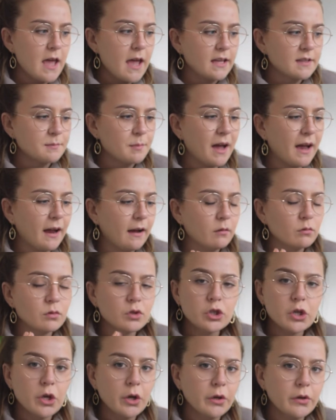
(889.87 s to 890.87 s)
It's put
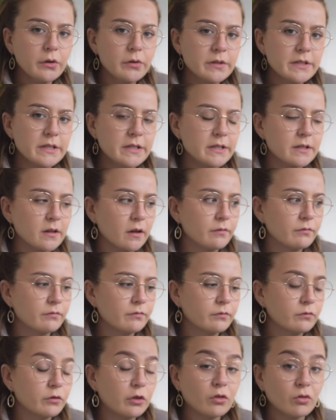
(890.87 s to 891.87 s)
out three since
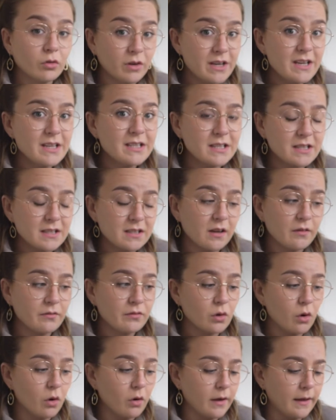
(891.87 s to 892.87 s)

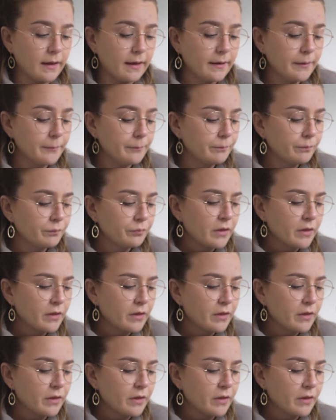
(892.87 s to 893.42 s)
I've got it.